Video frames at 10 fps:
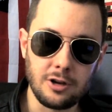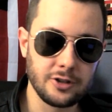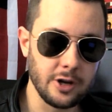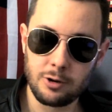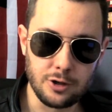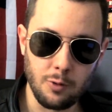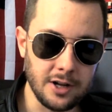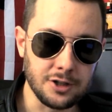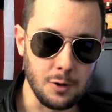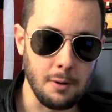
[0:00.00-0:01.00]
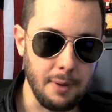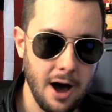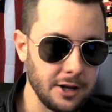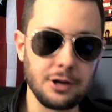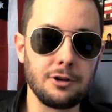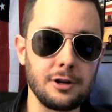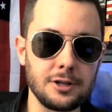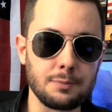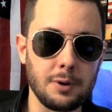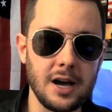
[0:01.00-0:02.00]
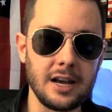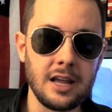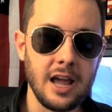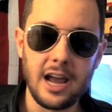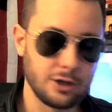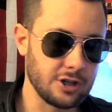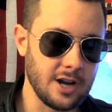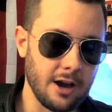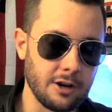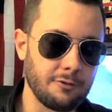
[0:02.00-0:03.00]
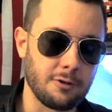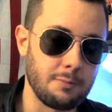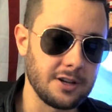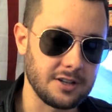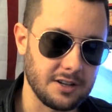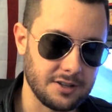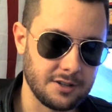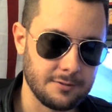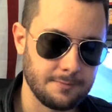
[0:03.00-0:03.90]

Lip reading: could say what you want to about unions, but it's just not good for business.